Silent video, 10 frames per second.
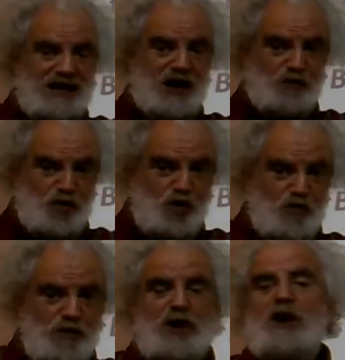a
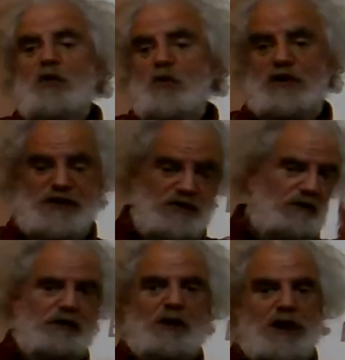room with
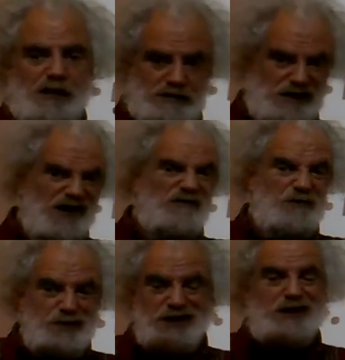either, God
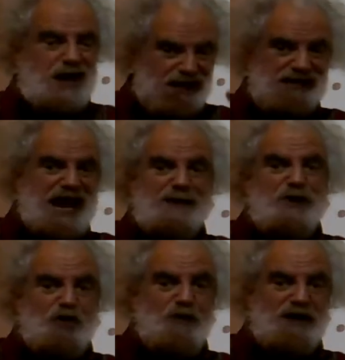forbid, gamma
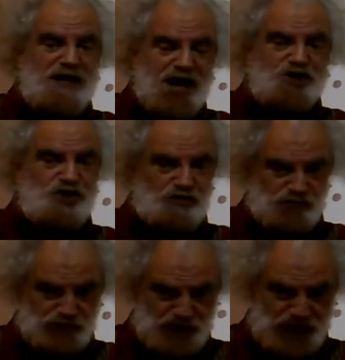irradiation,
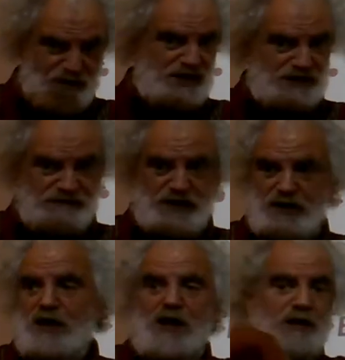radioactivity,
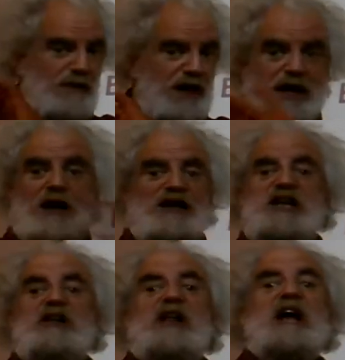and man, that'll
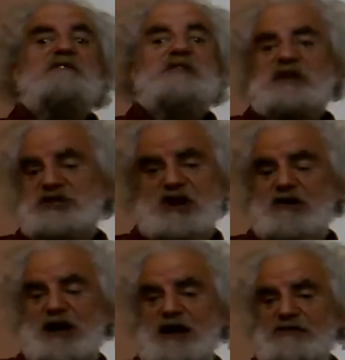kill everything,
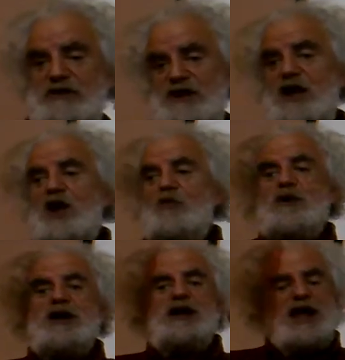sterilize it.
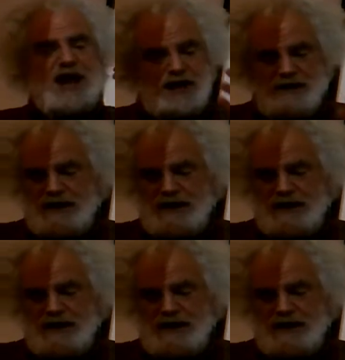We can,